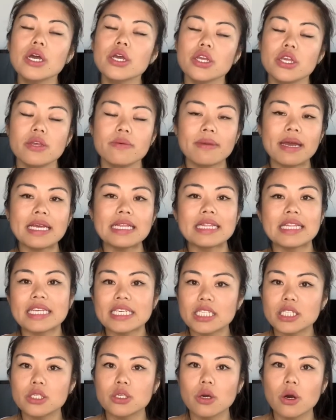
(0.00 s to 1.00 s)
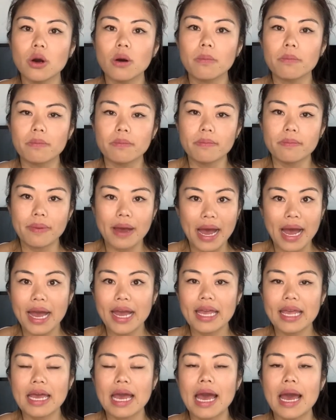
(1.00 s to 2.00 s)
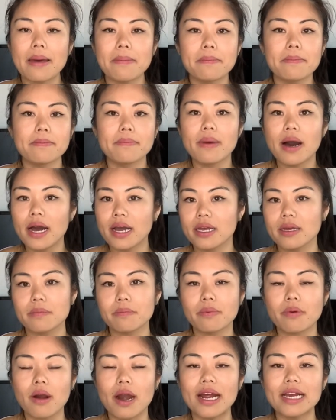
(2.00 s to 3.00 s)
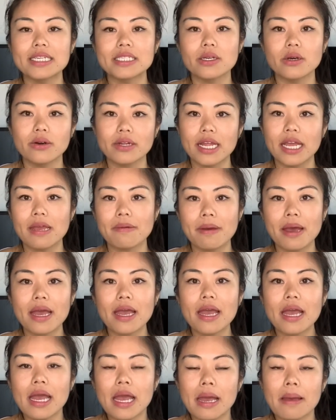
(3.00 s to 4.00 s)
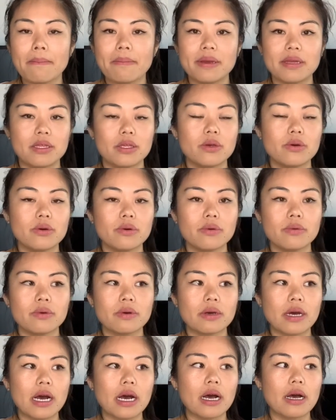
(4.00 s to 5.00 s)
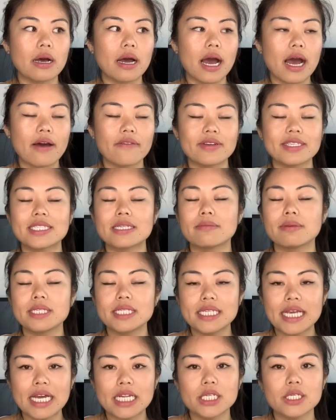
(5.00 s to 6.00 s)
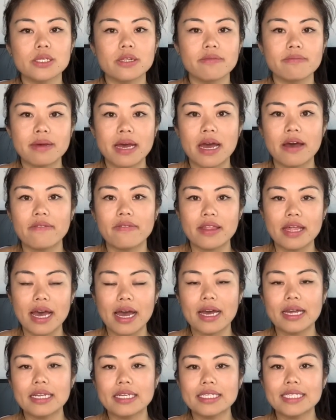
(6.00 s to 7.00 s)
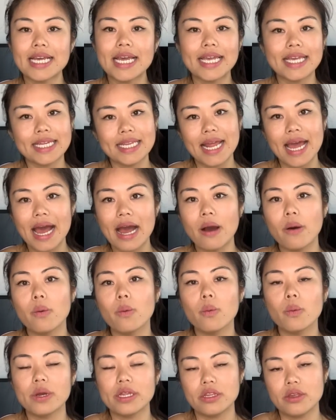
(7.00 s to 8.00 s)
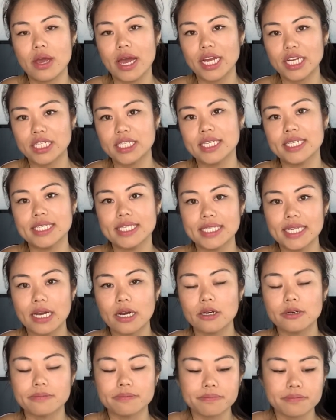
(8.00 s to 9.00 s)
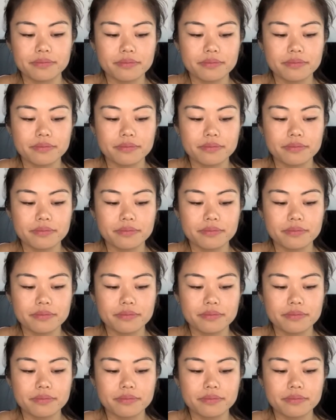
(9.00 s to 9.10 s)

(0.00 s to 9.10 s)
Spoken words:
you may list your bag at market price on eBay, but you'll have a substantial amount of that taken out when you actually sell.